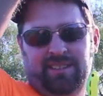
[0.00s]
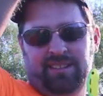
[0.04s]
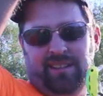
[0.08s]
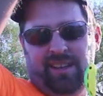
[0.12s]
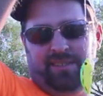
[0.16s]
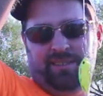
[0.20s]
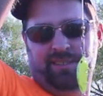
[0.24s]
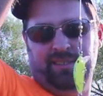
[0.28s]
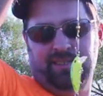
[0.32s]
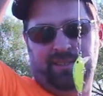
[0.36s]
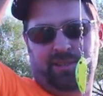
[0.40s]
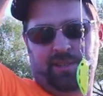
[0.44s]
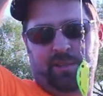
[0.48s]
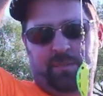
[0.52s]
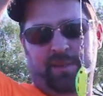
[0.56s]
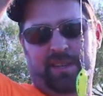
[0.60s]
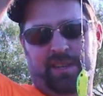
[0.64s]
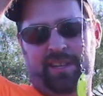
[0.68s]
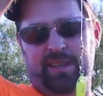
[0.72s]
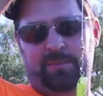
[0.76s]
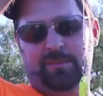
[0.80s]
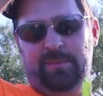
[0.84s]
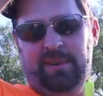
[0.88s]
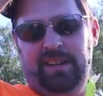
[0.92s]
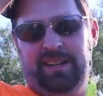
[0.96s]
nothing too
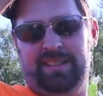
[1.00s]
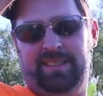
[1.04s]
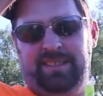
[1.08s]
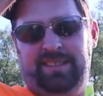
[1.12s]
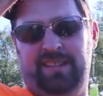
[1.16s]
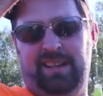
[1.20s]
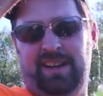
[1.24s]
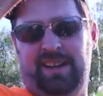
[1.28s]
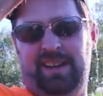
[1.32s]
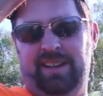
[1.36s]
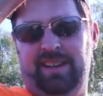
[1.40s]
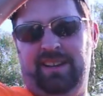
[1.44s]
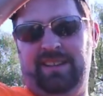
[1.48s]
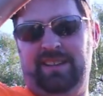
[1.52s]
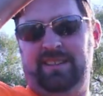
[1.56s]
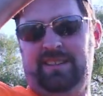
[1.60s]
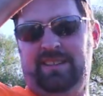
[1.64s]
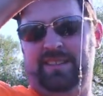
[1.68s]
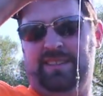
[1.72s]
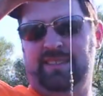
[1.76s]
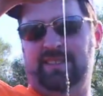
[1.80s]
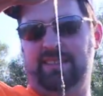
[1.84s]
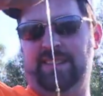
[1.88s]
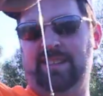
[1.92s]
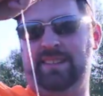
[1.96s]
big, but
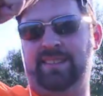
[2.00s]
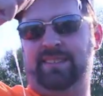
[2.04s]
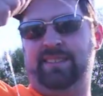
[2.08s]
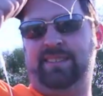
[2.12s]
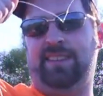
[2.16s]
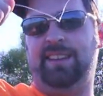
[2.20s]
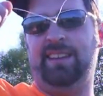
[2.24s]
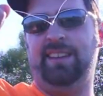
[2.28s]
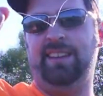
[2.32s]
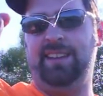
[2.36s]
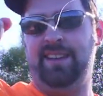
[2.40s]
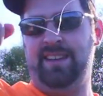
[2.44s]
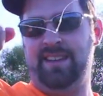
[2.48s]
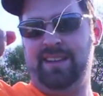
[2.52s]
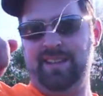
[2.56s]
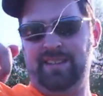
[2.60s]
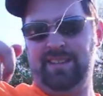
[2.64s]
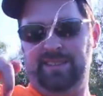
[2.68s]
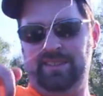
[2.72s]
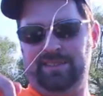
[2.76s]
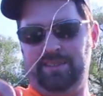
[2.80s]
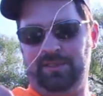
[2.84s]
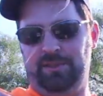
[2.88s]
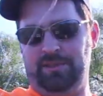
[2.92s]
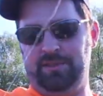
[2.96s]
these
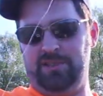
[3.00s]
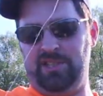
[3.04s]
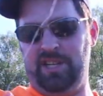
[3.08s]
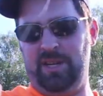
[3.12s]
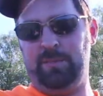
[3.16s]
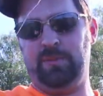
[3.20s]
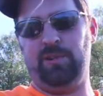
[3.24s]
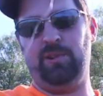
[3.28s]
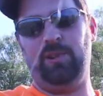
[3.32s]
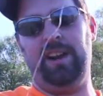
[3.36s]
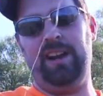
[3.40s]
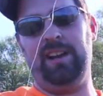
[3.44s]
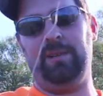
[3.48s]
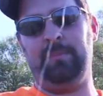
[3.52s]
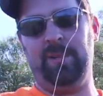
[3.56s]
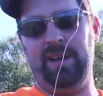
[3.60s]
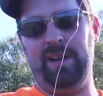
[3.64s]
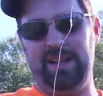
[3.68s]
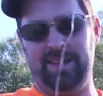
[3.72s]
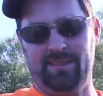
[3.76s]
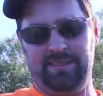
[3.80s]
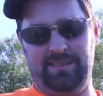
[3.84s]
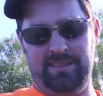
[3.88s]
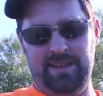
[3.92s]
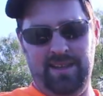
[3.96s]
little cheap
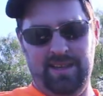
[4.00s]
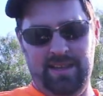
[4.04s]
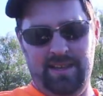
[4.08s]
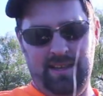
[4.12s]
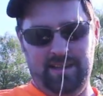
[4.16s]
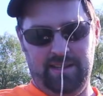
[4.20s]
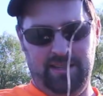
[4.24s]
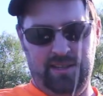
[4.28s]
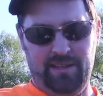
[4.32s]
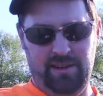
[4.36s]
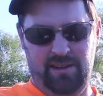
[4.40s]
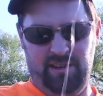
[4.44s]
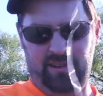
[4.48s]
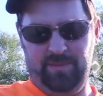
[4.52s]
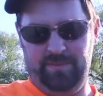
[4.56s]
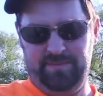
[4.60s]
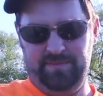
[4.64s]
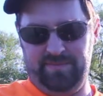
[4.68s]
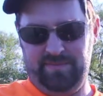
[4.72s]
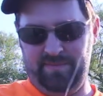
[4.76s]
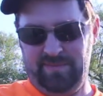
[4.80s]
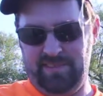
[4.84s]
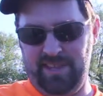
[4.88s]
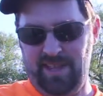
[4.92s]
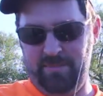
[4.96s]
crankbaits, you know,
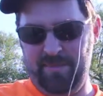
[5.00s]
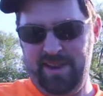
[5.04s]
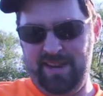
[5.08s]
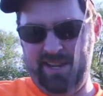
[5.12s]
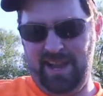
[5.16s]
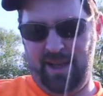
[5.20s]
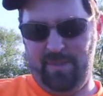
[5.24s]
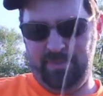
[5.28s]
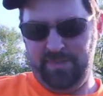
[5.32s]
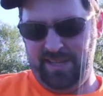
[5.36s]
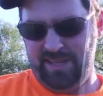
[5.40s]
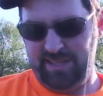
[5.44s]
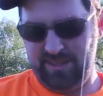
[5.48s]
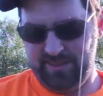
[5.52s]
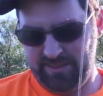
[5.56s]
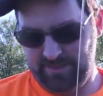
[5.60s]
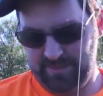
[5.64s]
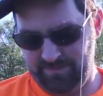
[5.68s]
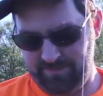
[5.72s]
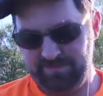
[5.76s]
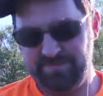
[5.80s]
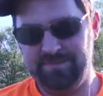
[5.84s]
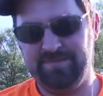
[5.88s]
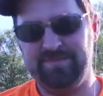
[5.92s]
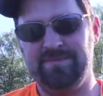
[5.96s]
they may not be
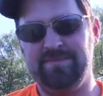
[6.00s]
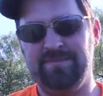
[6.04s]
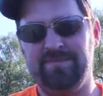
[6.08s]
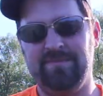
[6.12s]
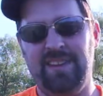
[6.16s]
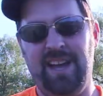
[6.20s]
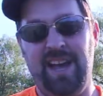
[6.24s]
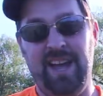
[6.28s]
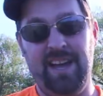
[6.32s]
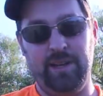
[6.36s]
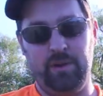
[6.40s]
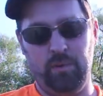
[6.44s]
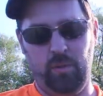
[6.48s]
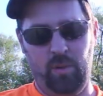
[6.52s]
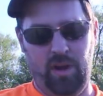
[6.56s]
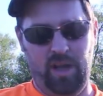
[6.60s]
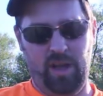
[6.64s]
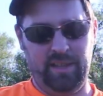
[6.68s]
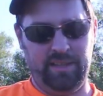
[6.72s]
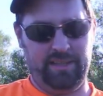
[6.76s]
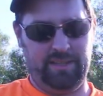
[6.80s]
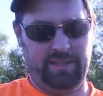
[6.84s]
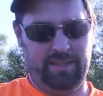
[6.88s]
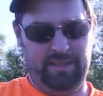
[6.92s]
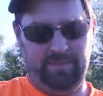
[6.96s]
as high
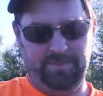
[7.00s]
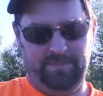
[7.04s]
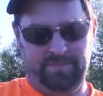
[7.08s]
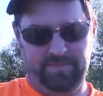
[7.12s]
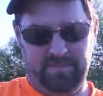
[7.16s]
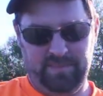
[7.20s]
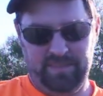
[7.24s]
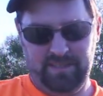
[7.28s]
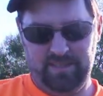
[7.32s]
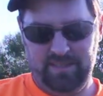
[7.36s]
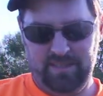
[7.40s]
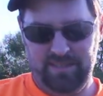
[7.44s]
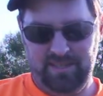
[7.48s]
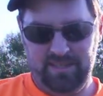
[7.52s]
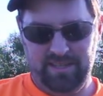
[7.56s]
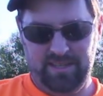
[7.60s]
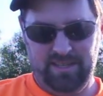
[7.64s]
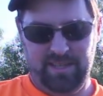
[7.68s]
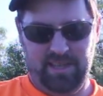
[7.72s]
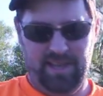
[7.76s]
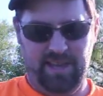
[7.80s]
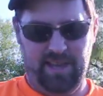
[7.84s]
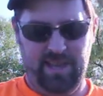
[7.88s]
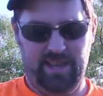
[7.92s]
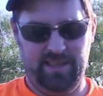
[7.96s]
quality
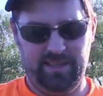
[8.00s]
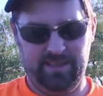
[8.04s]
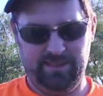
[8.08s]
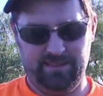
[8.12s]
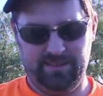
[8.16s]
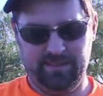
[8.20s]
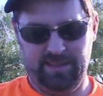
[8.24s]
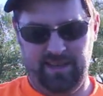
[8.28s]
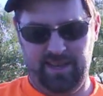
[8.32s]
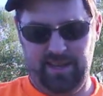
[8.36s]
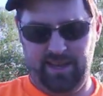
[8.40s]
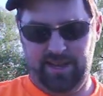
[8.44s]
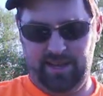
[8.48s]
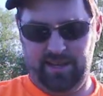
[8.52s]
as